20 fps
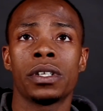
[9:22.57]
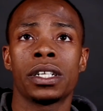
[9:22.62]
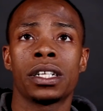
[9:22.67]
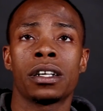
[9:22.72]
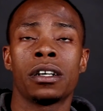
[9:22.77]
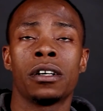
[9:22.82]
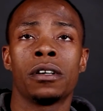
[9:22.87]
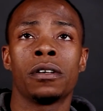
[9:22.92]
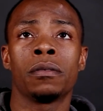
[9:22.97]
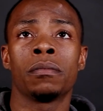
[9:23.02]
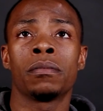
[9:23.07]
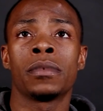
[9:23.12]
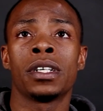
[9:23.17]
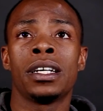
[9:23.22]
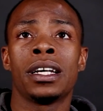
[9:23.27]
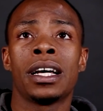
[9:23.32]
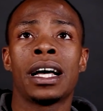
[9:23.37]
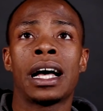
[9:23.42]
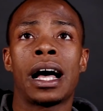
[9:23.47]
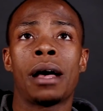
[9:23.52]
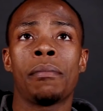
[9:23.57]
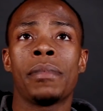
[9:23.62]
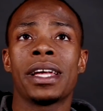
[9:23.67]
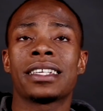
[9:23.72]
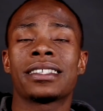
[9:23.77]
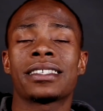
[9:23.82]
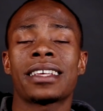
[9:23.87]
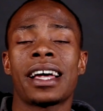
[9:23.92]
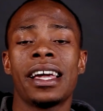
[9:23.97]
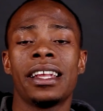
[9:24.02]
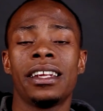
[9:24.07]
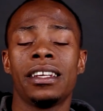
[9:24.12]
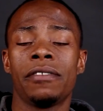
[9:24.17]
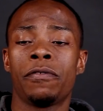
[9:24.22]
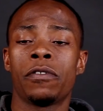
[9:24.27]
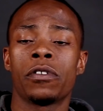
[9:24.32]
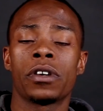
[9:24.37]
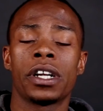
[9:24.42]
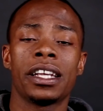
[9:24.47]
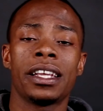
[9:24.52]
And I'm excited
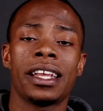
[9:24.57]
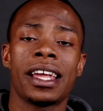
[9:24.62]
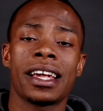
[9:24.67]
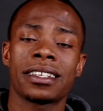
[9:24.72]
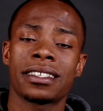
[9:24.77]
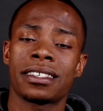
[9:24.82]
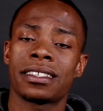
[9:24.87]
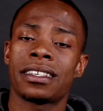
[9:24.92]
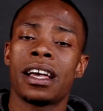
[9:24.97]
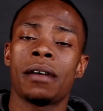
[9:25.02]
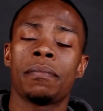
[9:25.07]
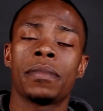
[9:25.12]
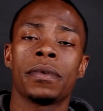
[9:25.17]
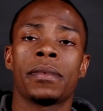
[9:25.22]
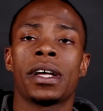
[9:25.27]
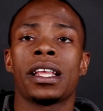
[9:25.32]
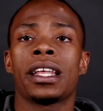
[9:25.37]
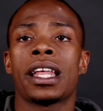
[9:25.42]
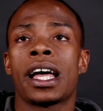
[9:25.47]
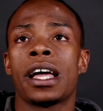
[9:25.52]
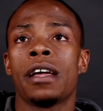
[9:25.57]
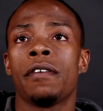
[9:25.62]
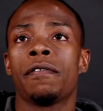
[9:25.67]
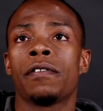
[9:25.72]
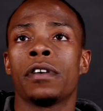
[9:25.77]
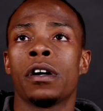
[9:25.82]
for the next step in my life.